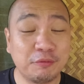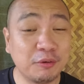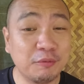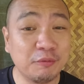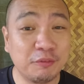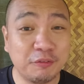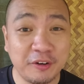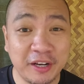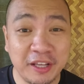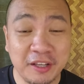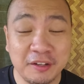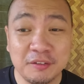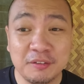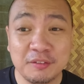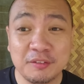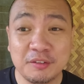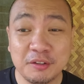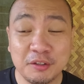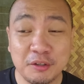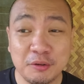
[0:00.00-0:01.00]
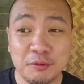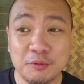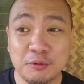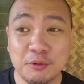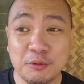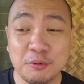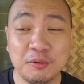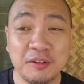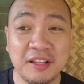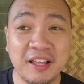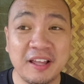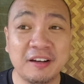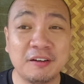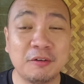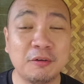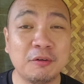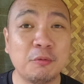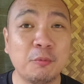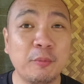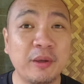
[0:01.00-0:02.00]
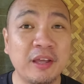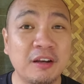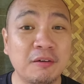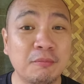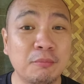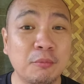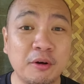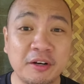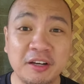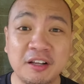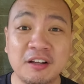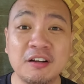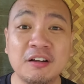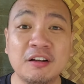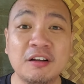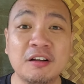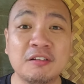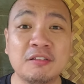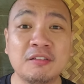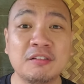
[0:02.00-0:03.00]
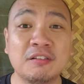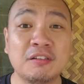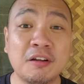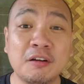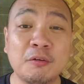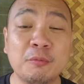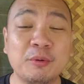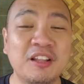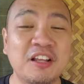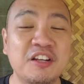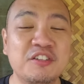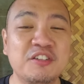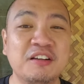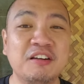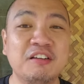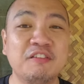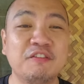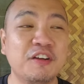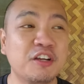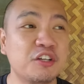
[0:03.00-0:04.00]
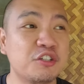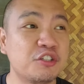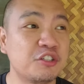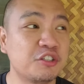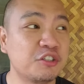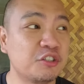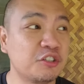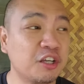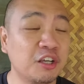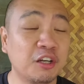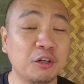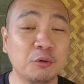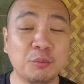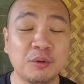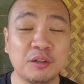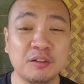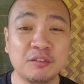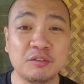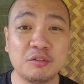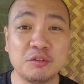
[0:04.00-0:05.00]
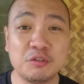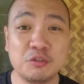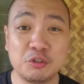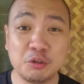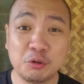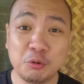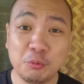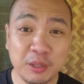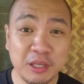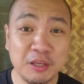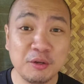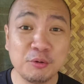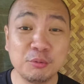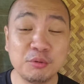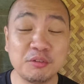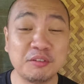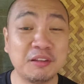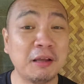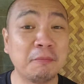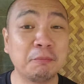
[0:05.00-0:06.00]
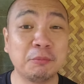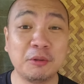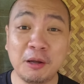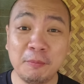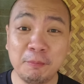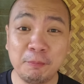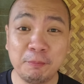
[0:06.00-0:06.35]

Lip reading: From friends, you know that when Monica got stung with a jellyfish, it was Joey who stepped